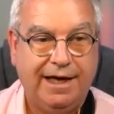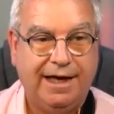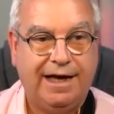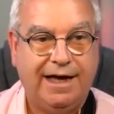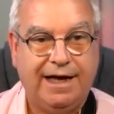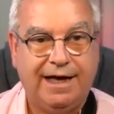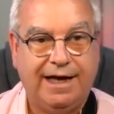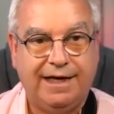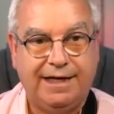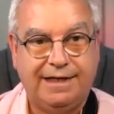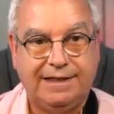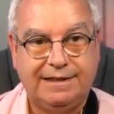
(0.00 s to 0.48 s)

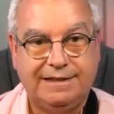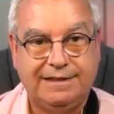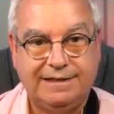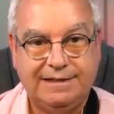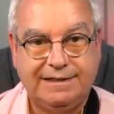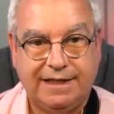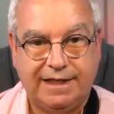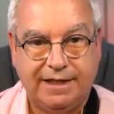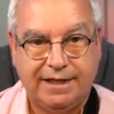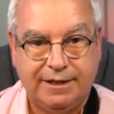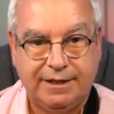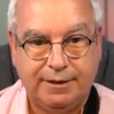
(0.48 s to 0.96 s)
And
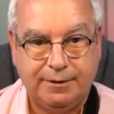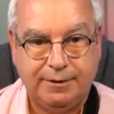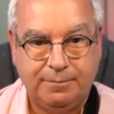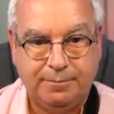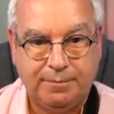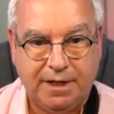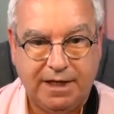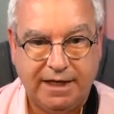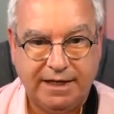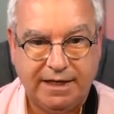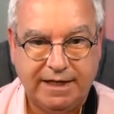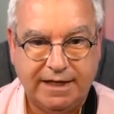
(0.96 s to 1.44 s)

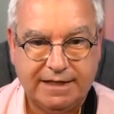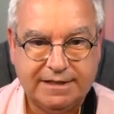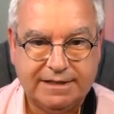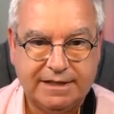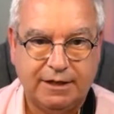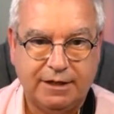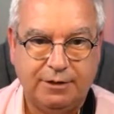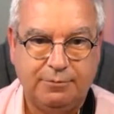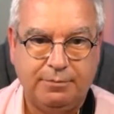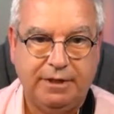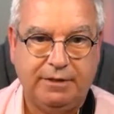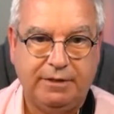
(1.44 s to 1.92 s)
um, I guess
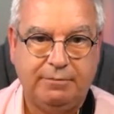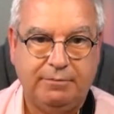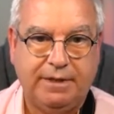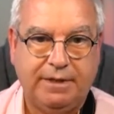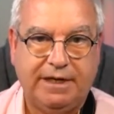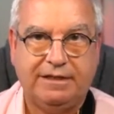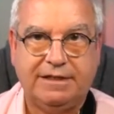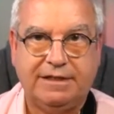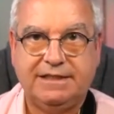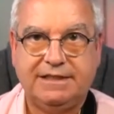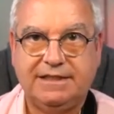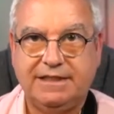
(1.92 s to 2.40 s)
I would be
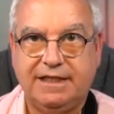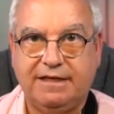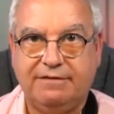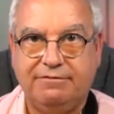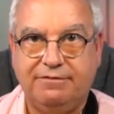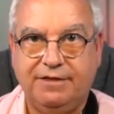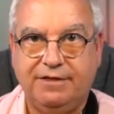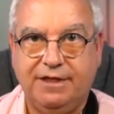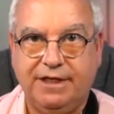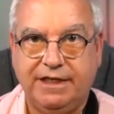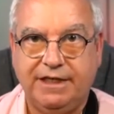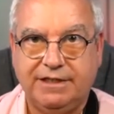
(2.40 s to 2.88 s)
about
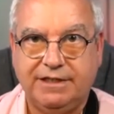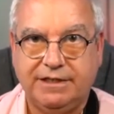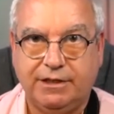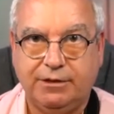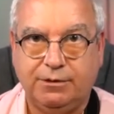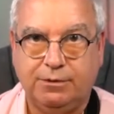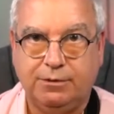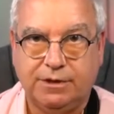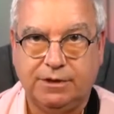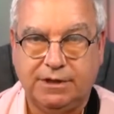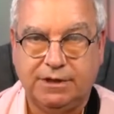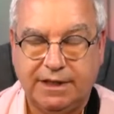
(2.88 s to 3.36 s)
seven years
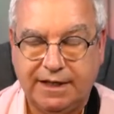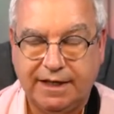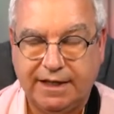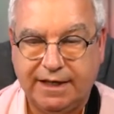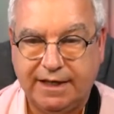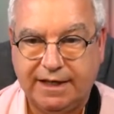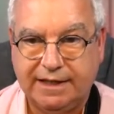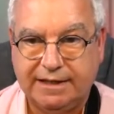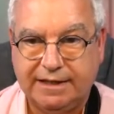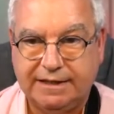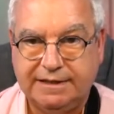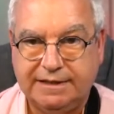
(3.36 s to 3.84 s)
old,
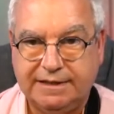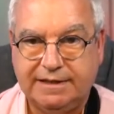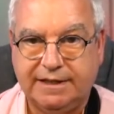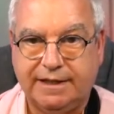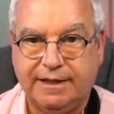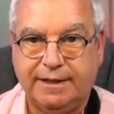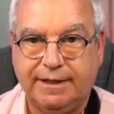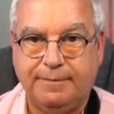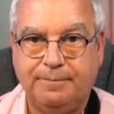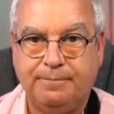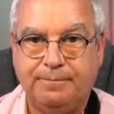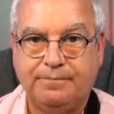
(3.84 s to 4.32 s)
and
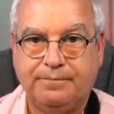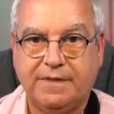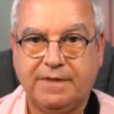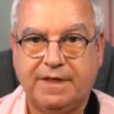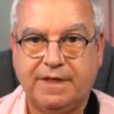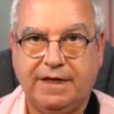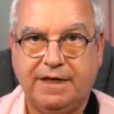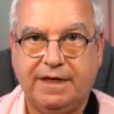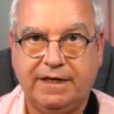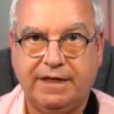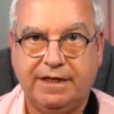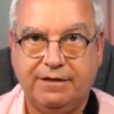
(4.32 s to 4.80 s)
um,
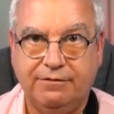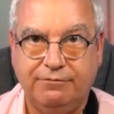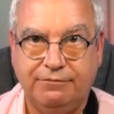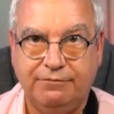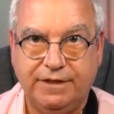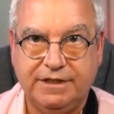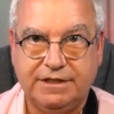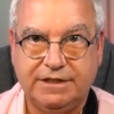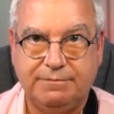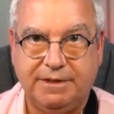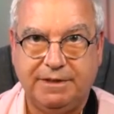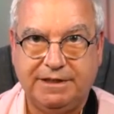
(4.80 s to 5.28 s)
I
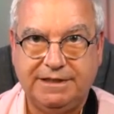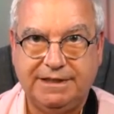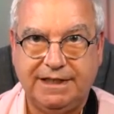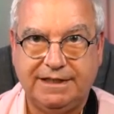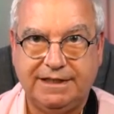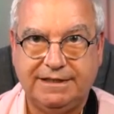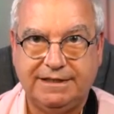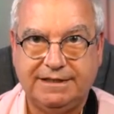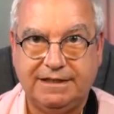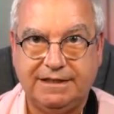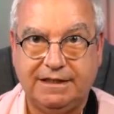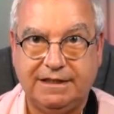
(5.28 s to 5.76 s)
convinced my
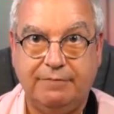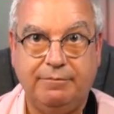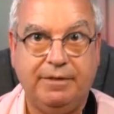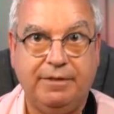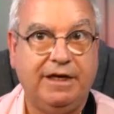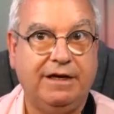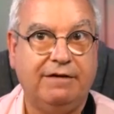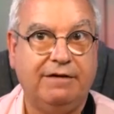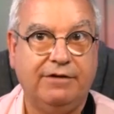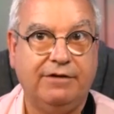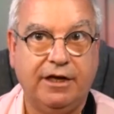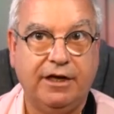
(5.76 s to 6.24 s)
dad to let me
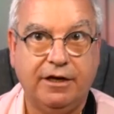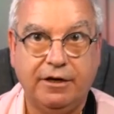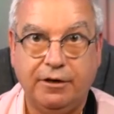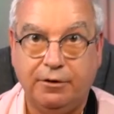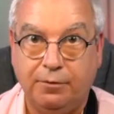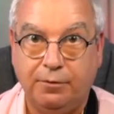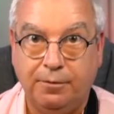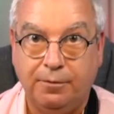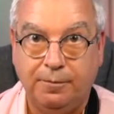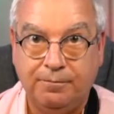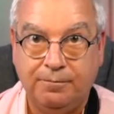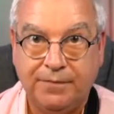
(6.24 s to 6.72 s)
have a go.